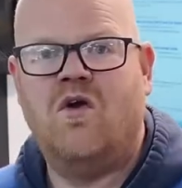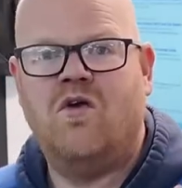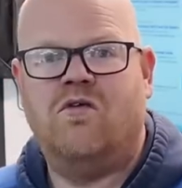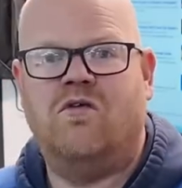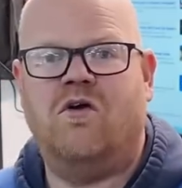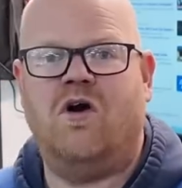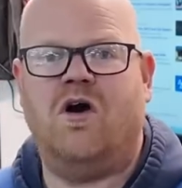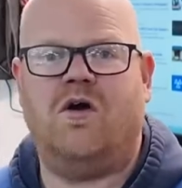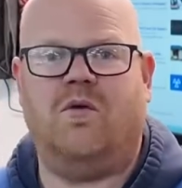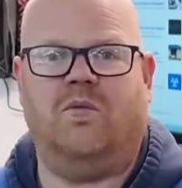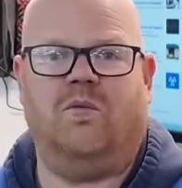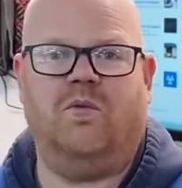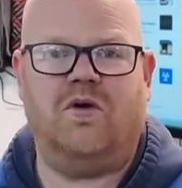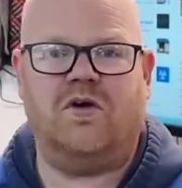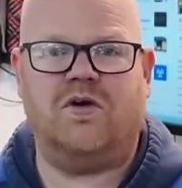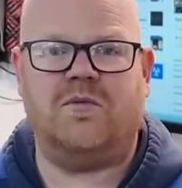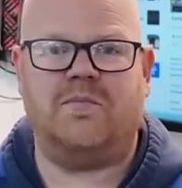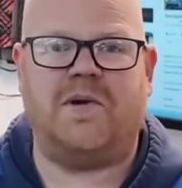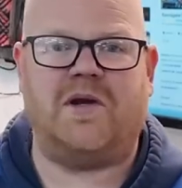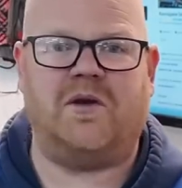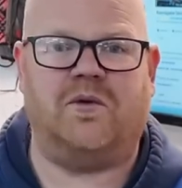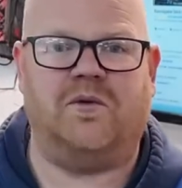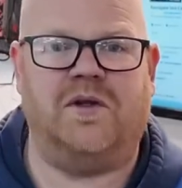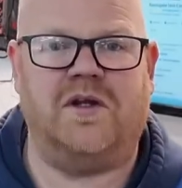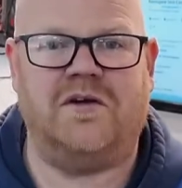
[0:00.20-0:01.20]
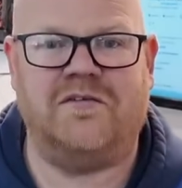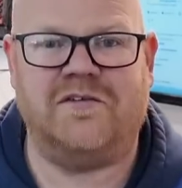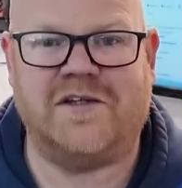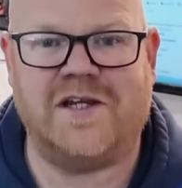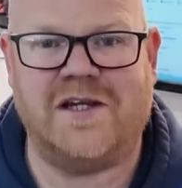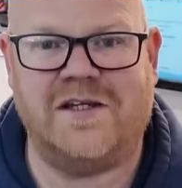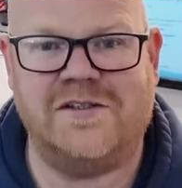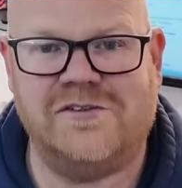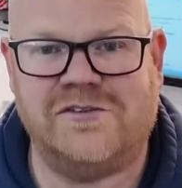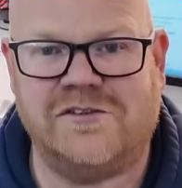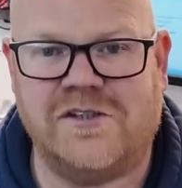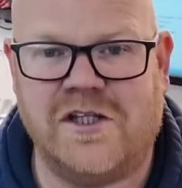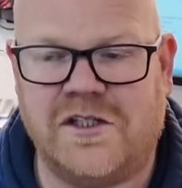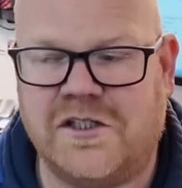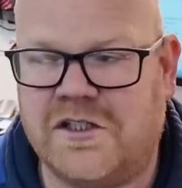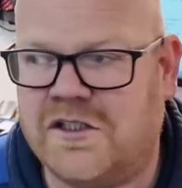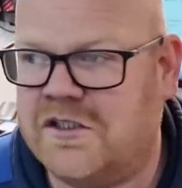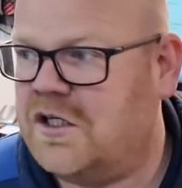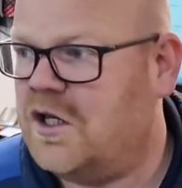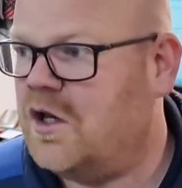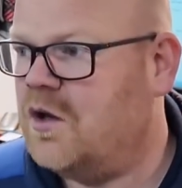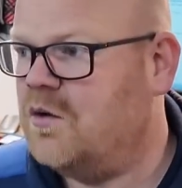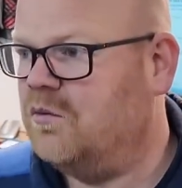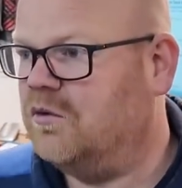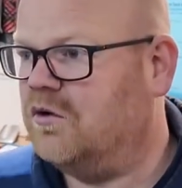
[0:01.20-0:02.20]
Well, welcome back to another case
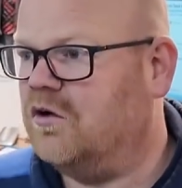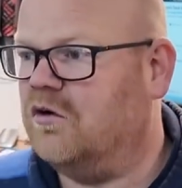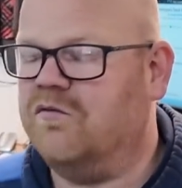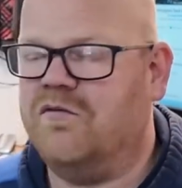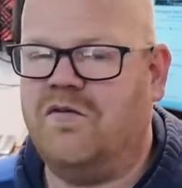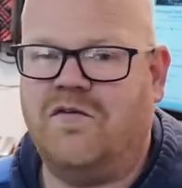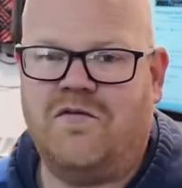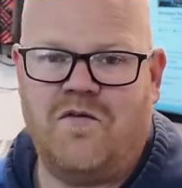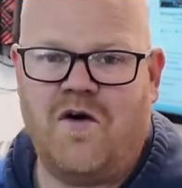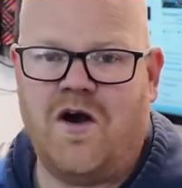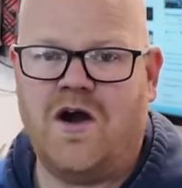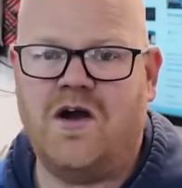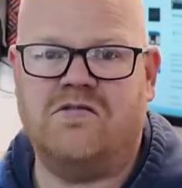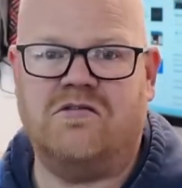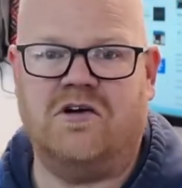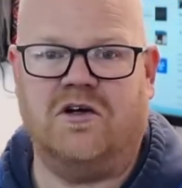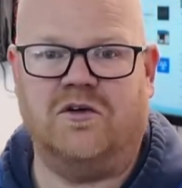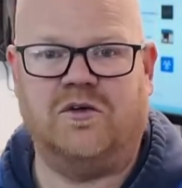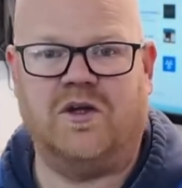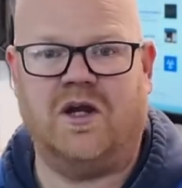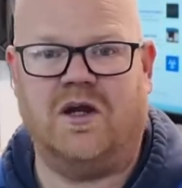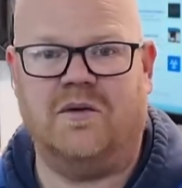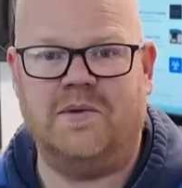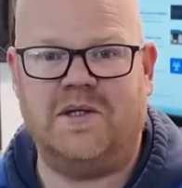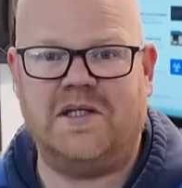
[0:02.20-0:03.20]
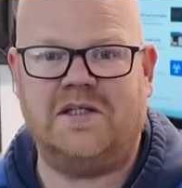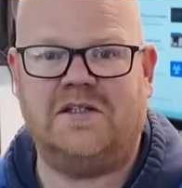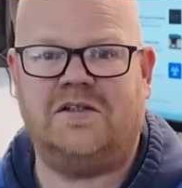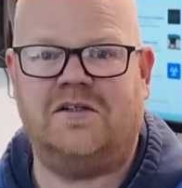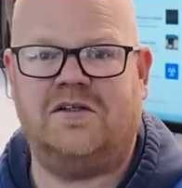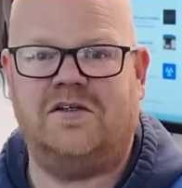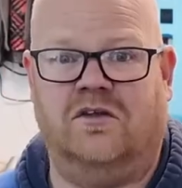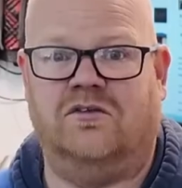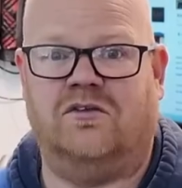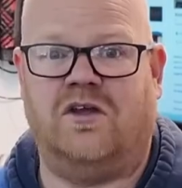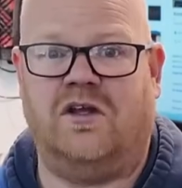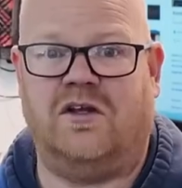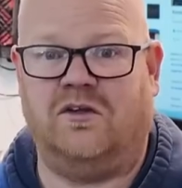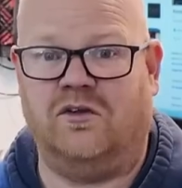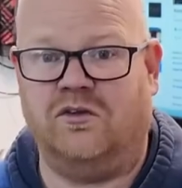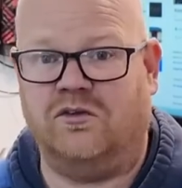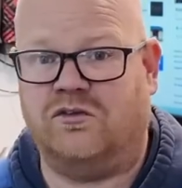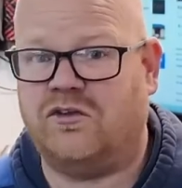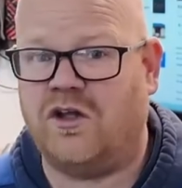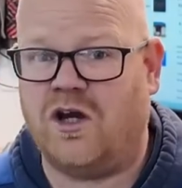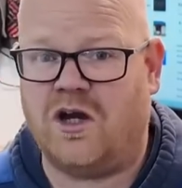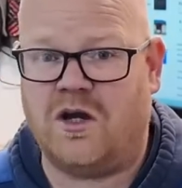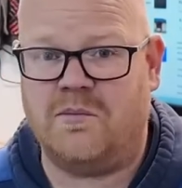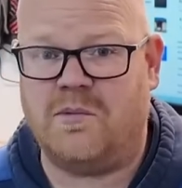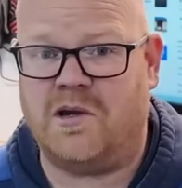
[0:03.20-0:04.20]
study. We've got Vivaro coming. It's had a new
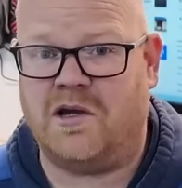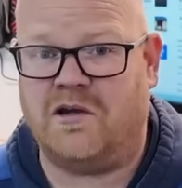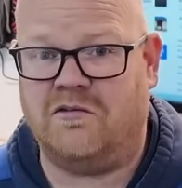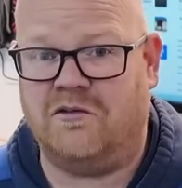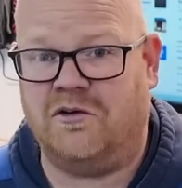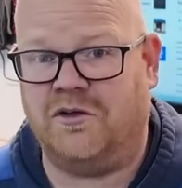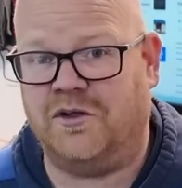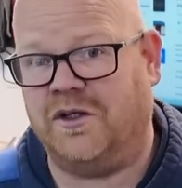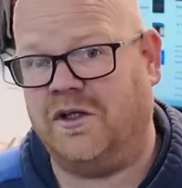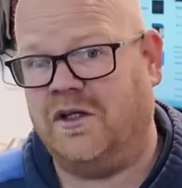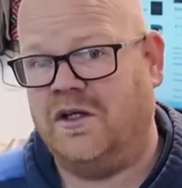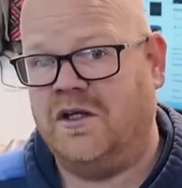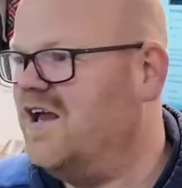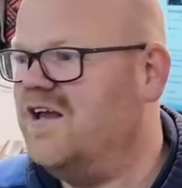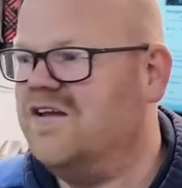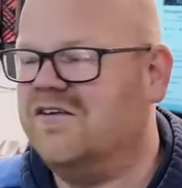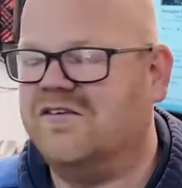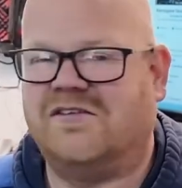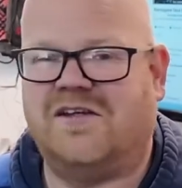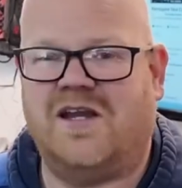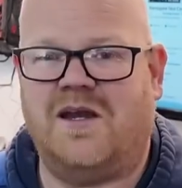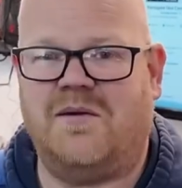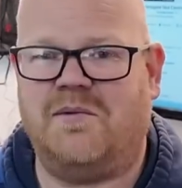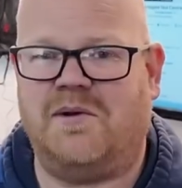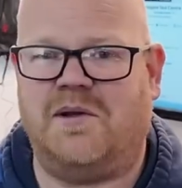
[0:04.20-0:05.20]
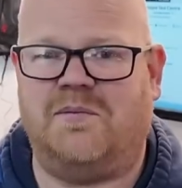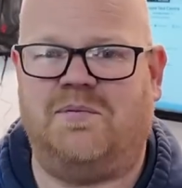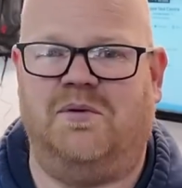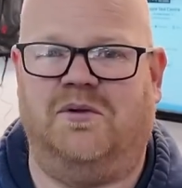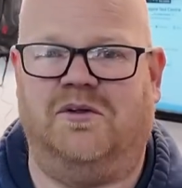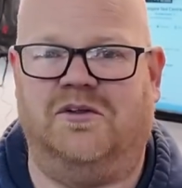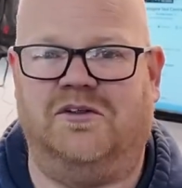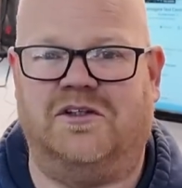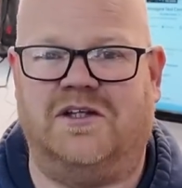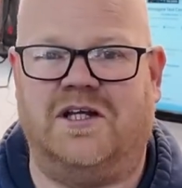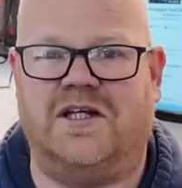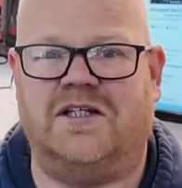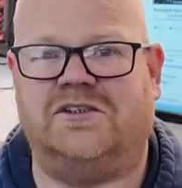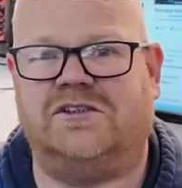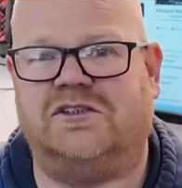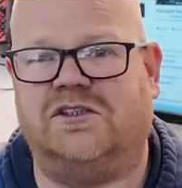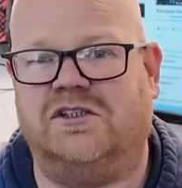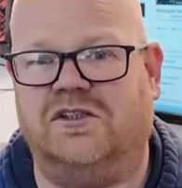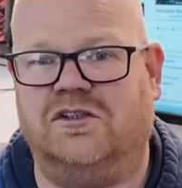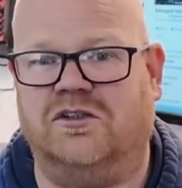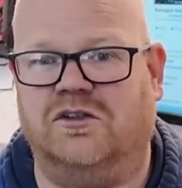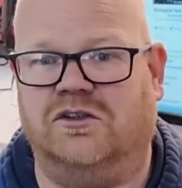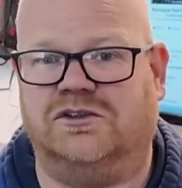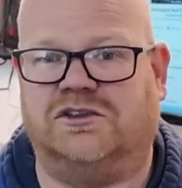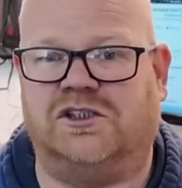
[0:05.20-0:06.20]
starter motor on it. It's coming up on the dash that
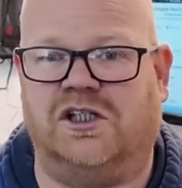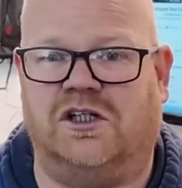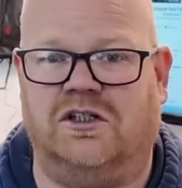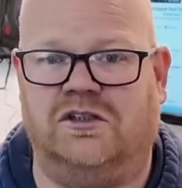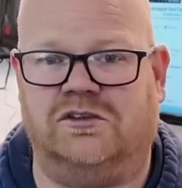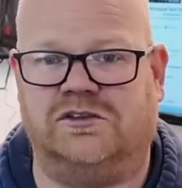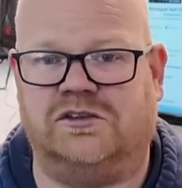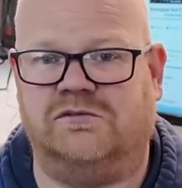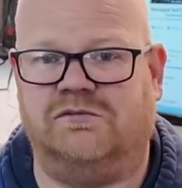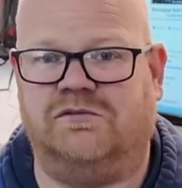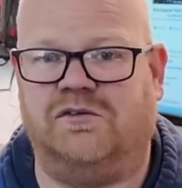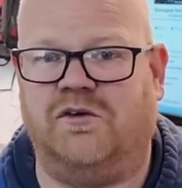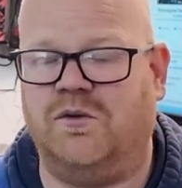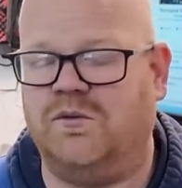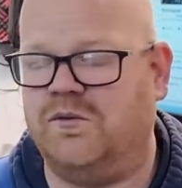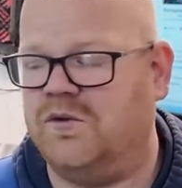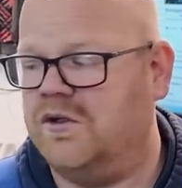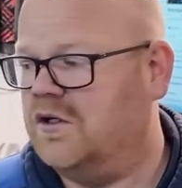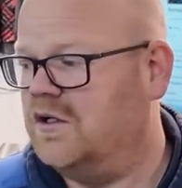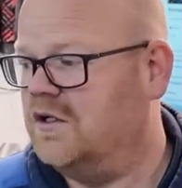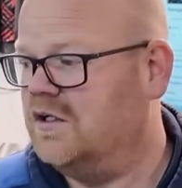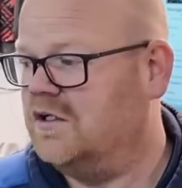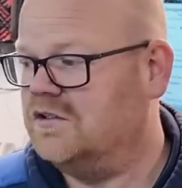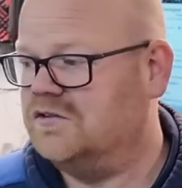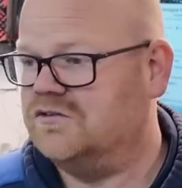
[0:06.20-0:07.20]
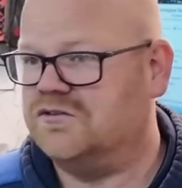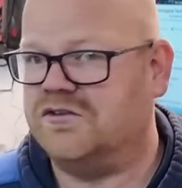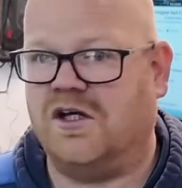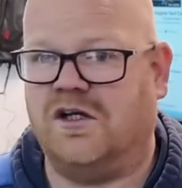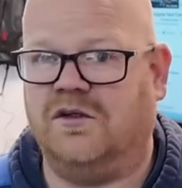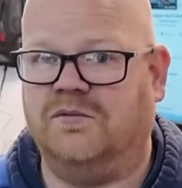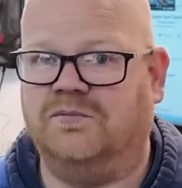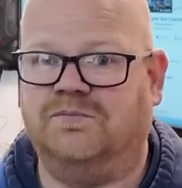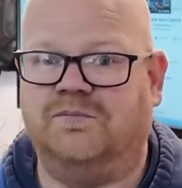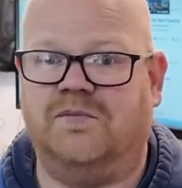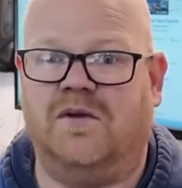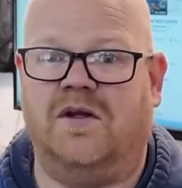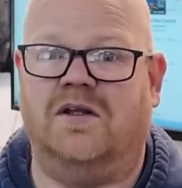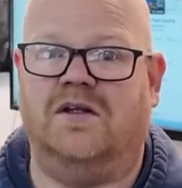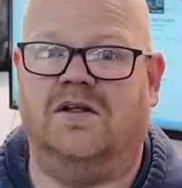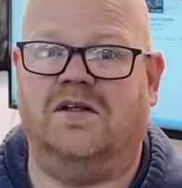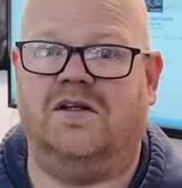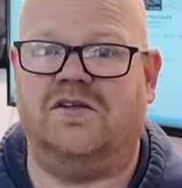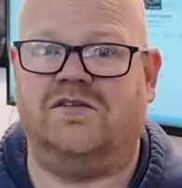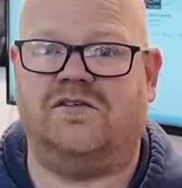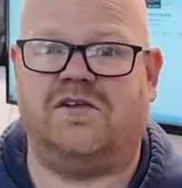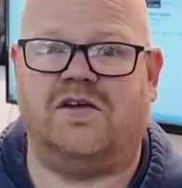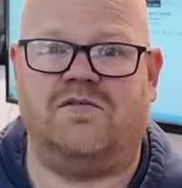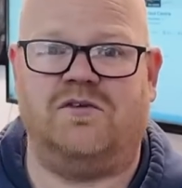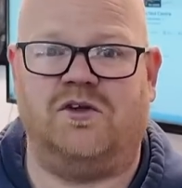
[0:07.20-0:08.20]
you've got a charging fault. So
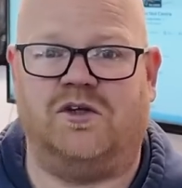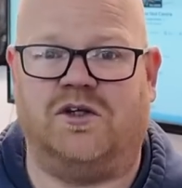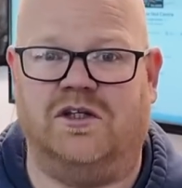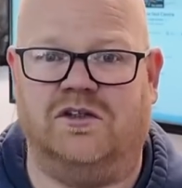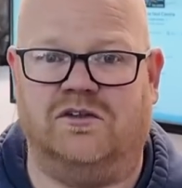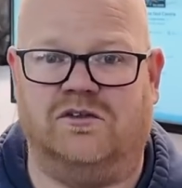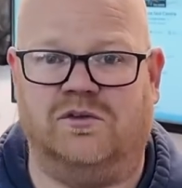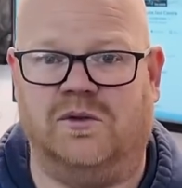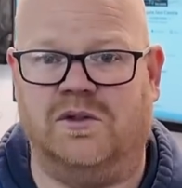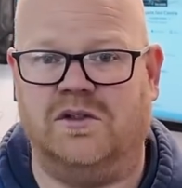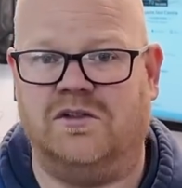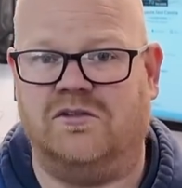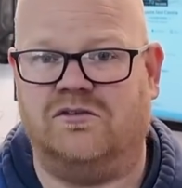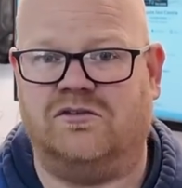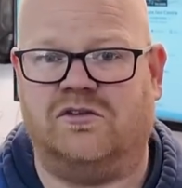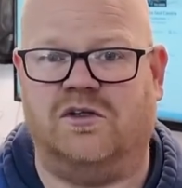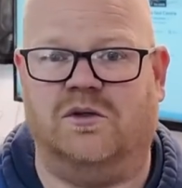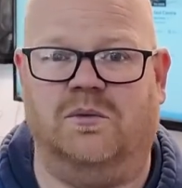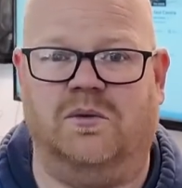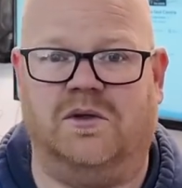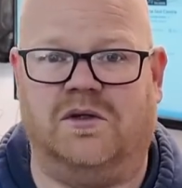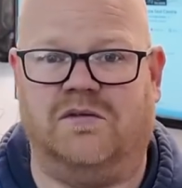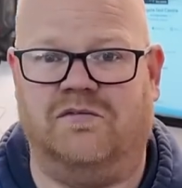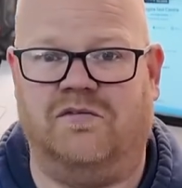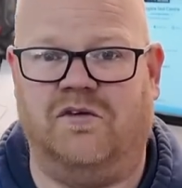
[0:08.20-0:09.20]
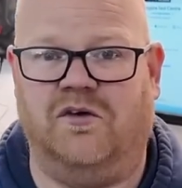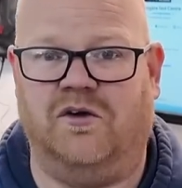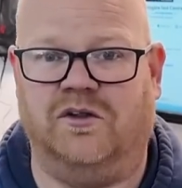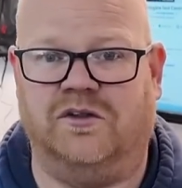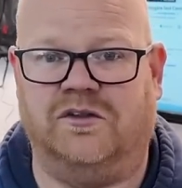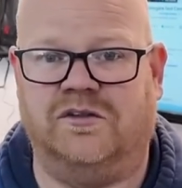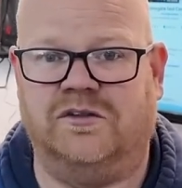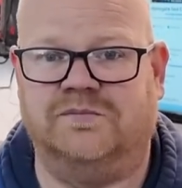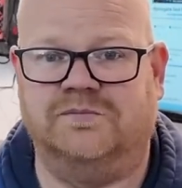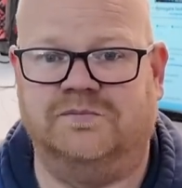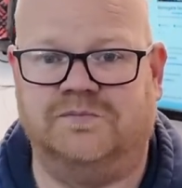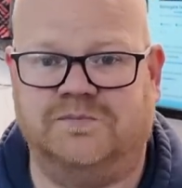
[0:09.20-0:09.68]
let's have a look into it, see what we can find.